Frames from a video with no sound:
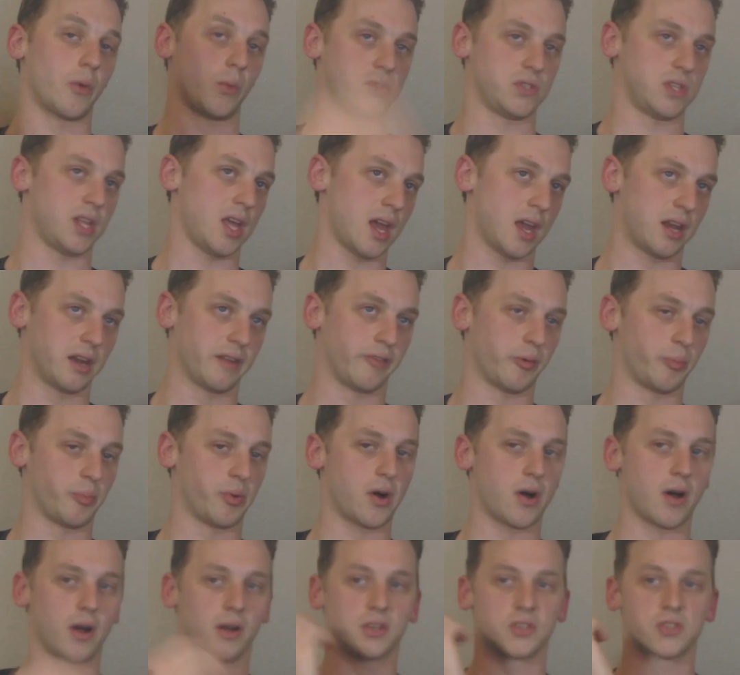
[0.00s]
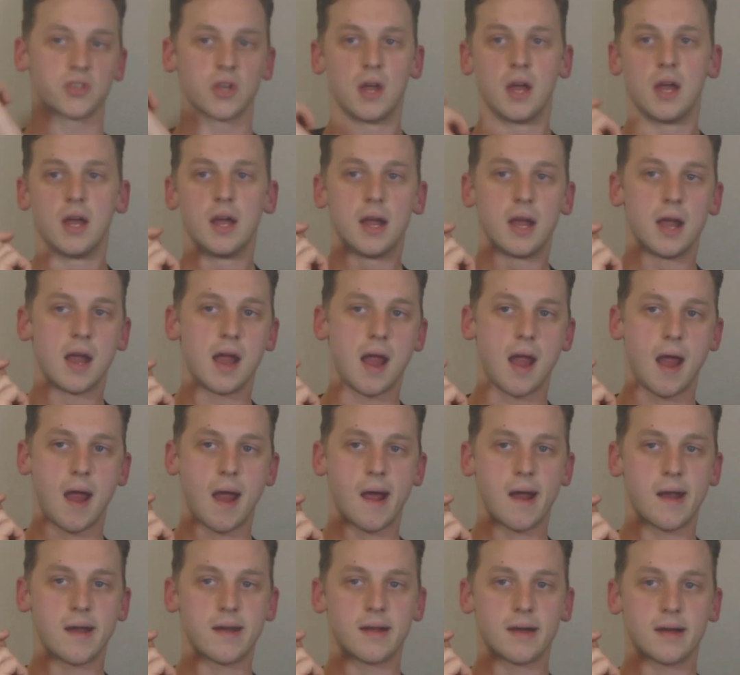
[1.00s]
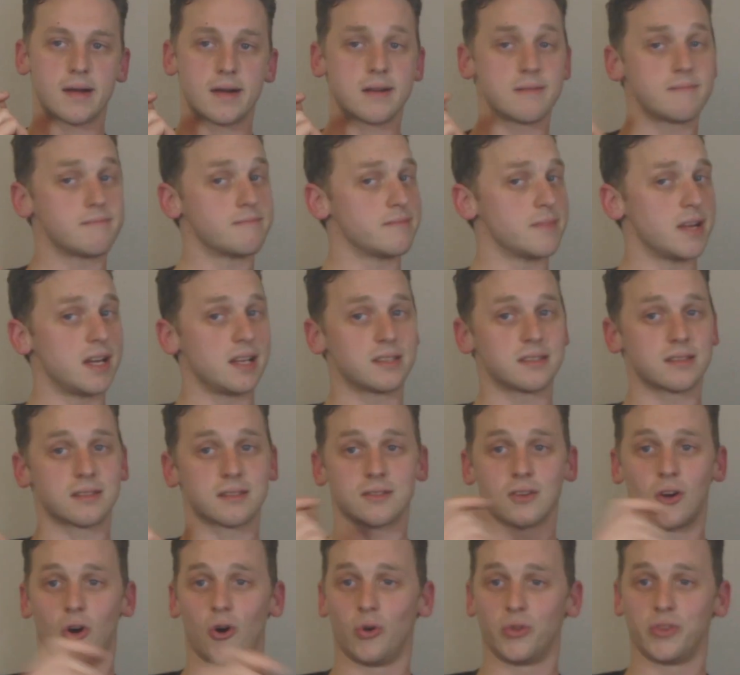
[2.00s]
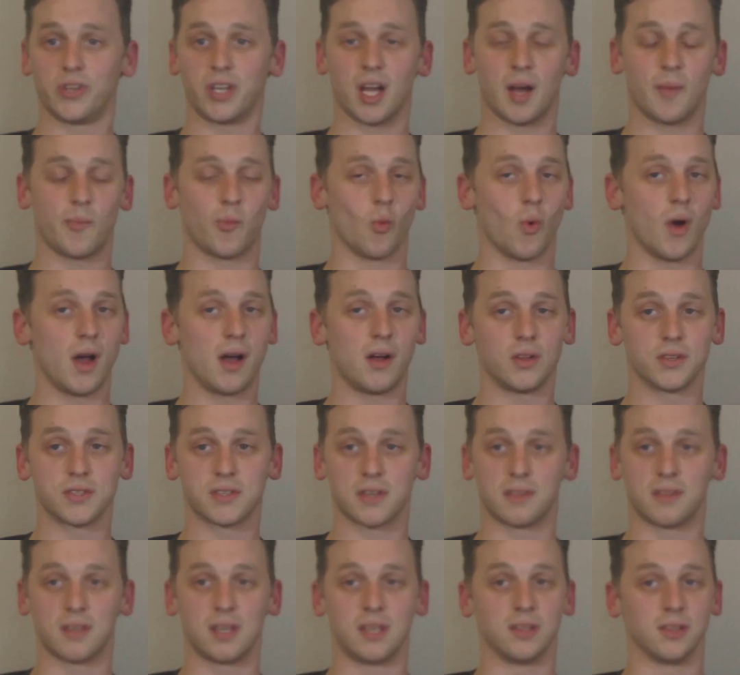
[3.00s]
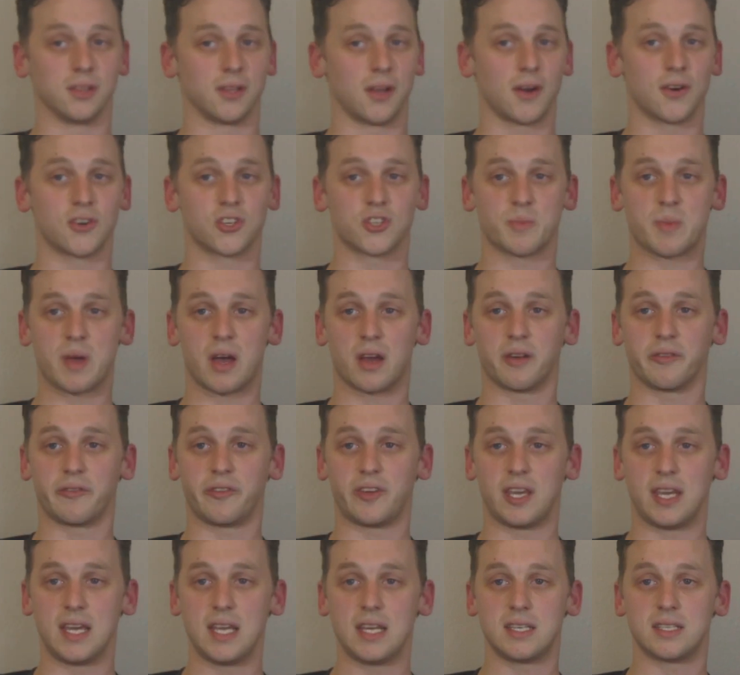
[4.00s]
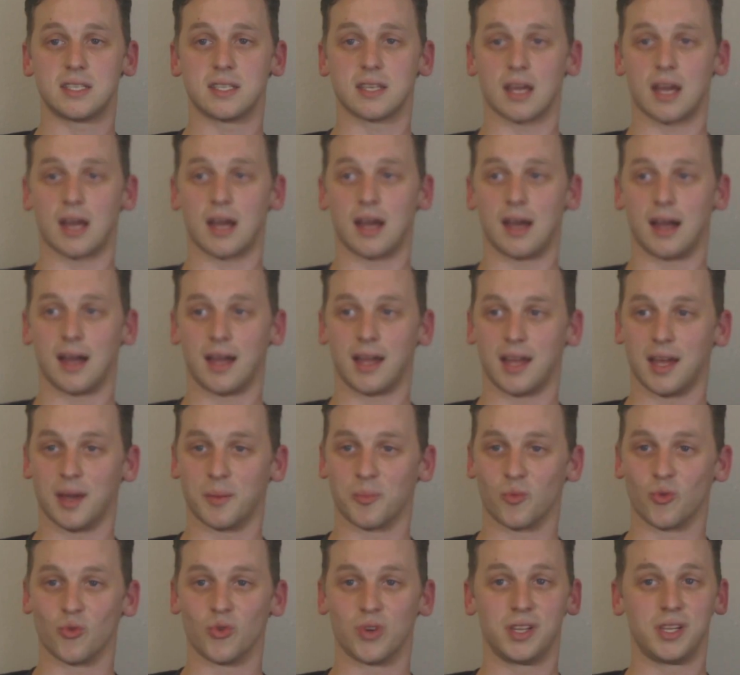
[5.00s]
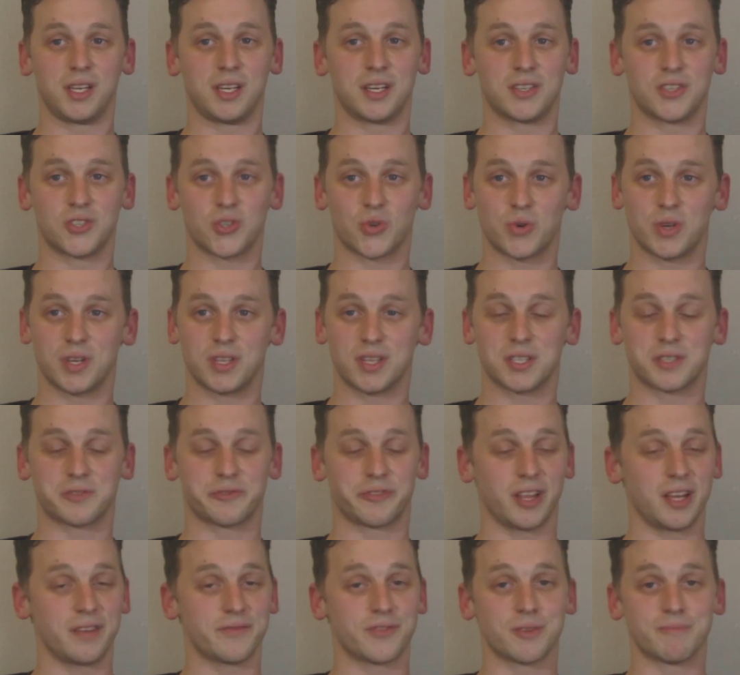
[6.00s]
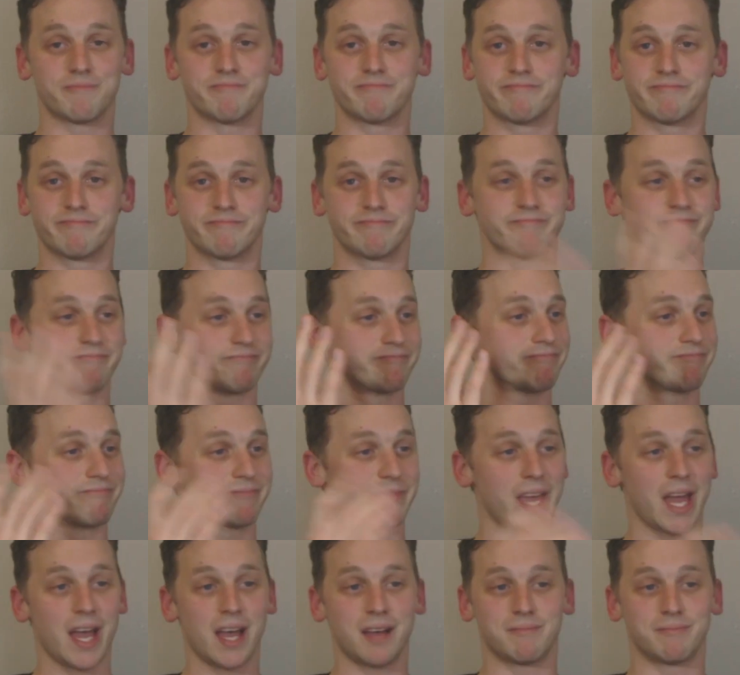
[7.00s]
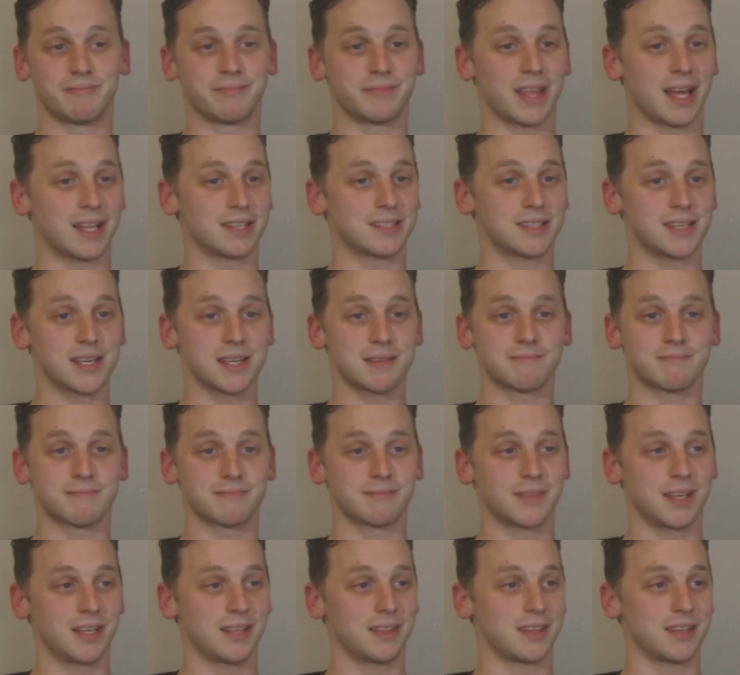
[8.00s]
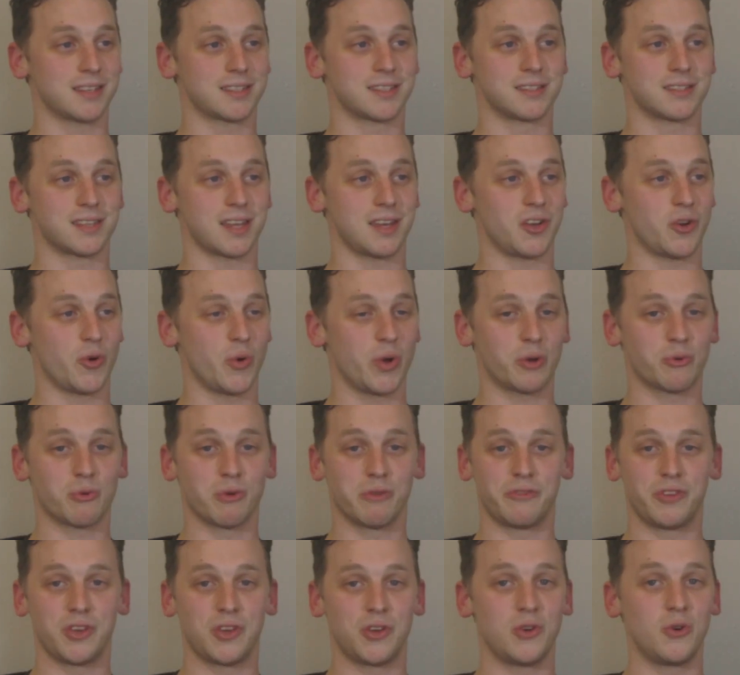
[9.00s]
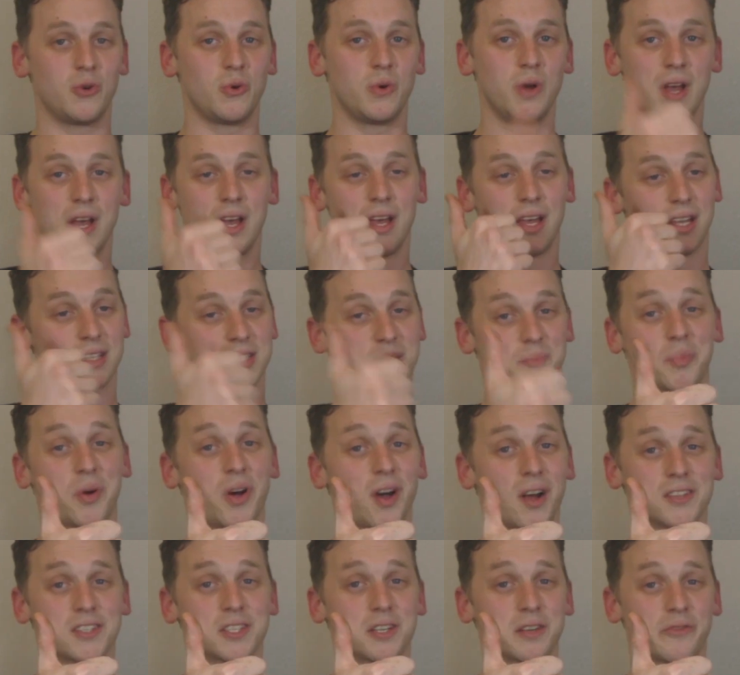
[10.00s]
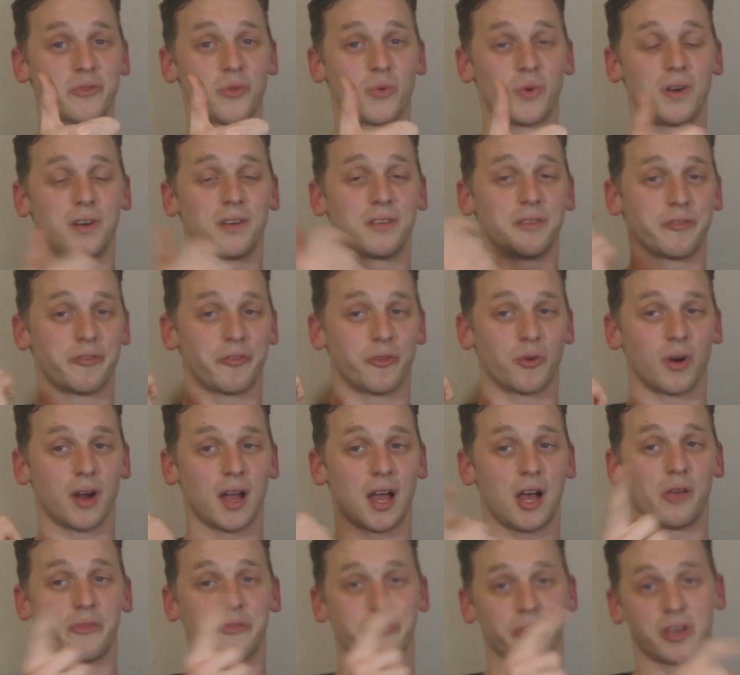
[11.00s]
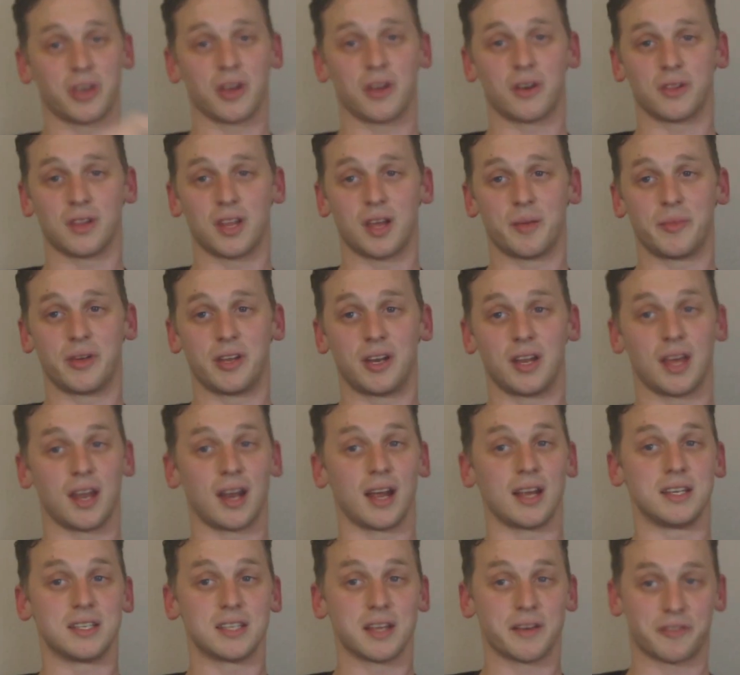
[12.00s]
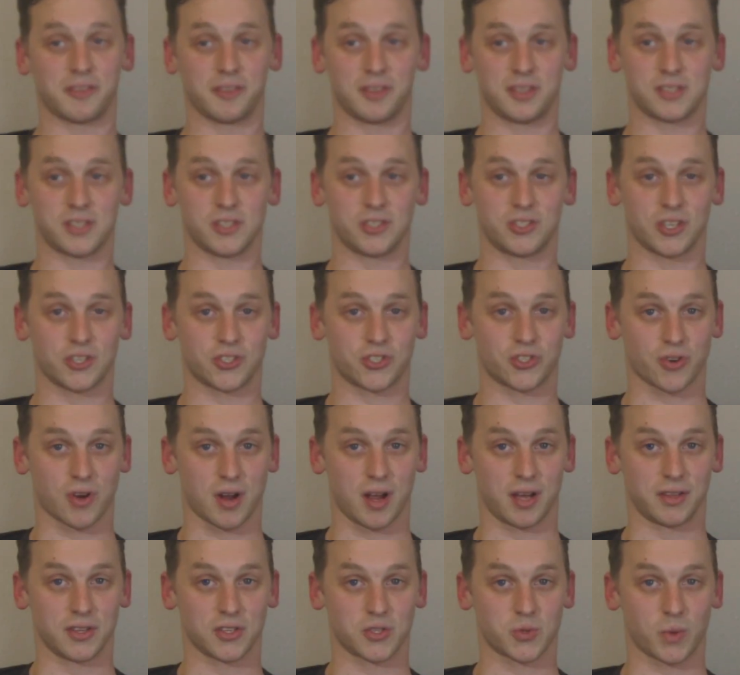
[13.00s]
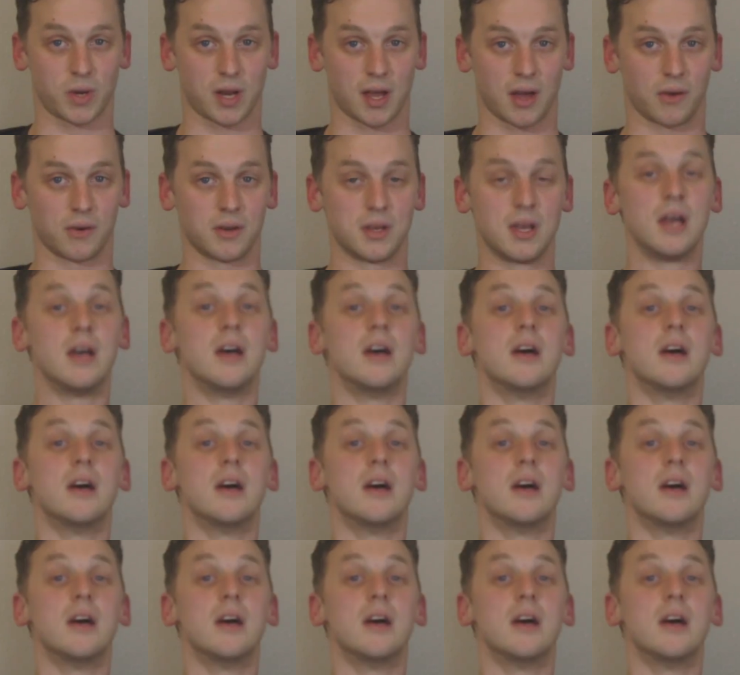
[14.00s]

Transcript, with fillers: that was the end of a box. And um, it's holding up well to the large amount of heat. I am really enjoying this flavor. Yeah, that's it. This is a quick review. It's a positive one for Al Fakher Lemon, and I definitely suggest trying this one out.